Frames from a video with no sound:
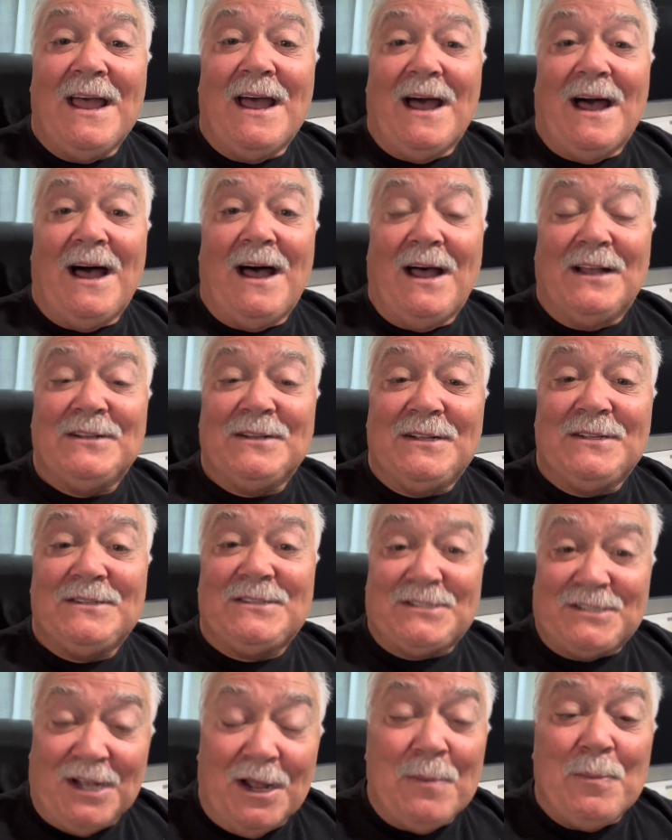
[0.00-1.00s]
uh,
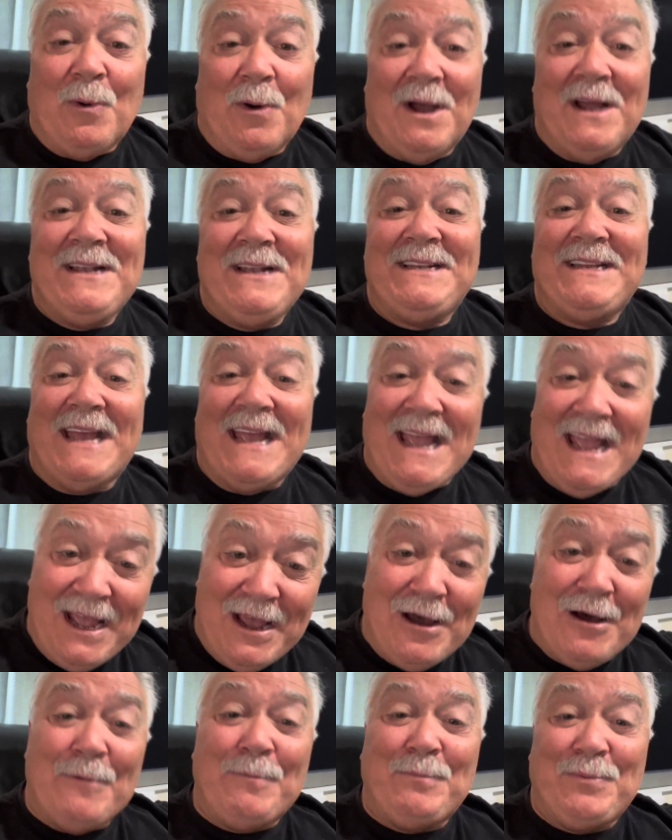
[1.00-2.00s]
someone to
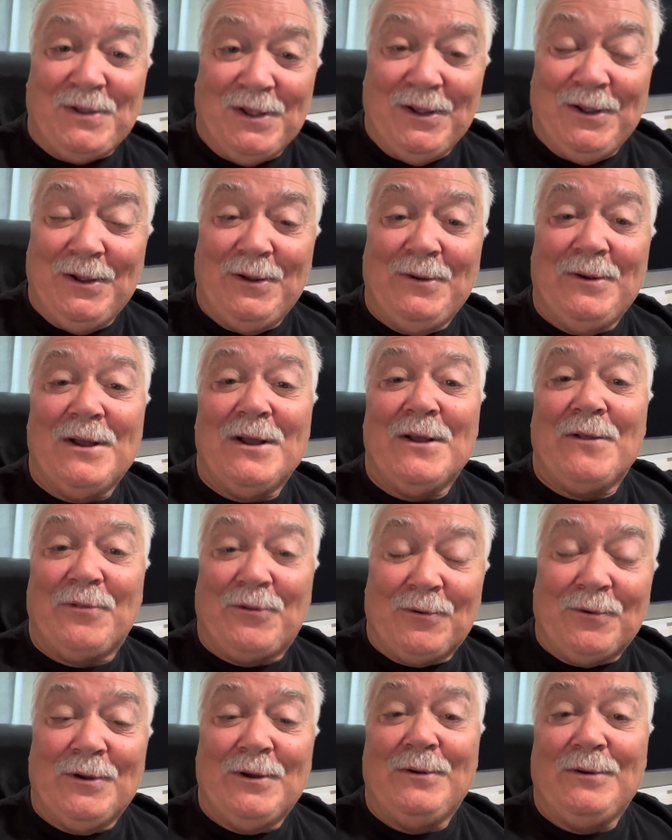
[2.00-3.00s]
help you
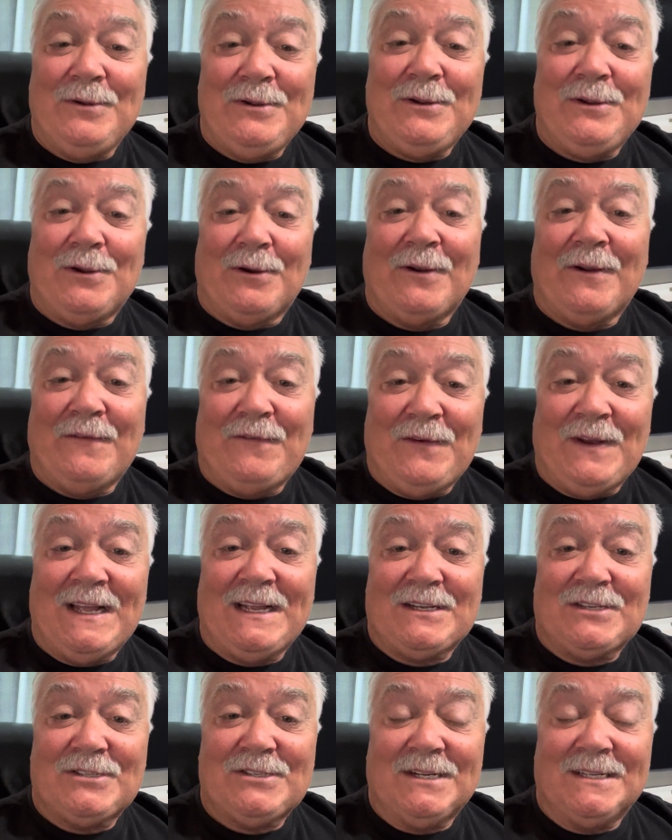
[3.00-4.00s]
through your
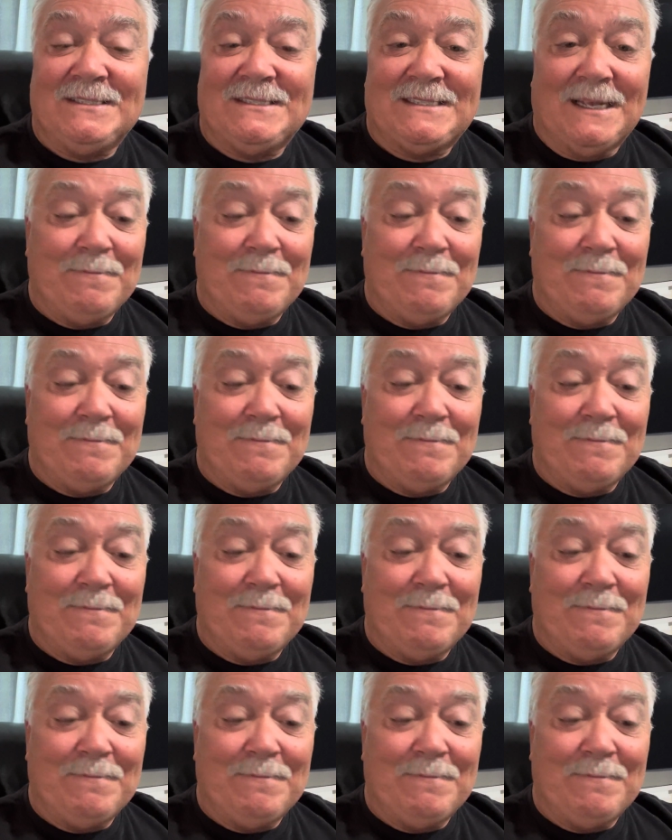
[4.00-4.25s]
afflictions.